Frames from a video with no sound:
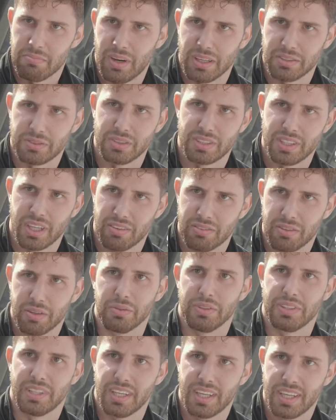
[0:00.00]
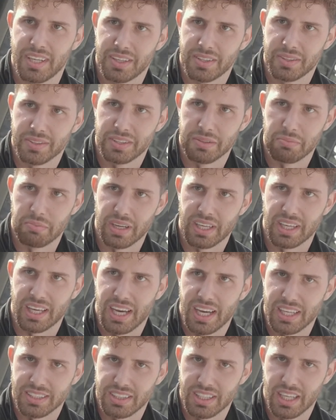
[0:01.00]
match myself up with the big
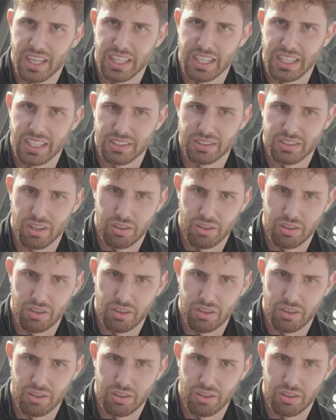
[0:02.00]
guys in the league.